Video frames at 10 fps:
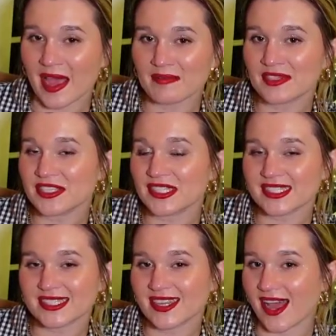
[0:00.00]
I'm
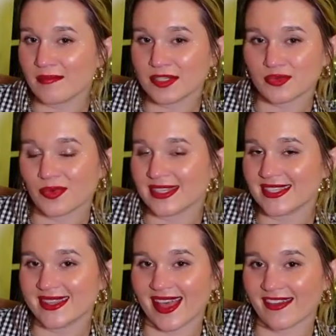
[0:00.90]
just
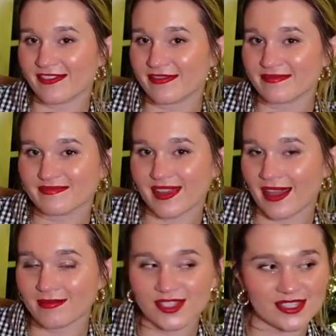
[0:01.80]
whizzing life.
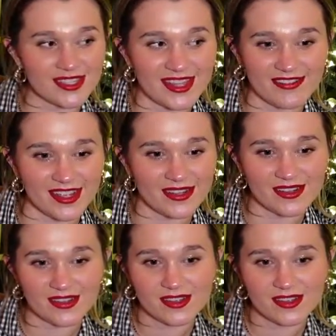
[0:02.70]
I'm just living.